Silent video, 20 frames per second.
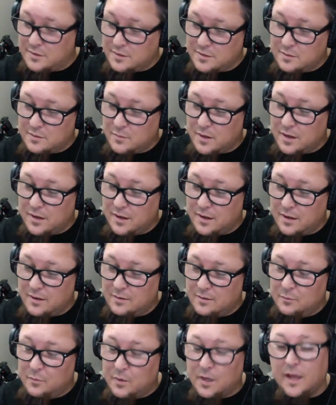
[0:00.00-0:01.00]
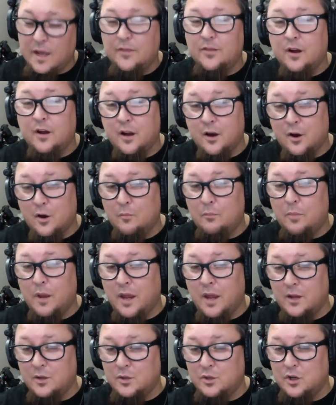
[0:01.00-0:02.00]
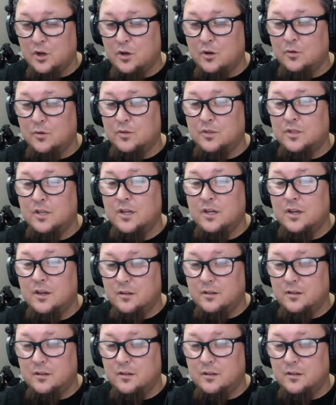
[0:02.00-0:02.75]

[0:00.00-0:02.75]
it's just in my head, but I thought I heard banjos,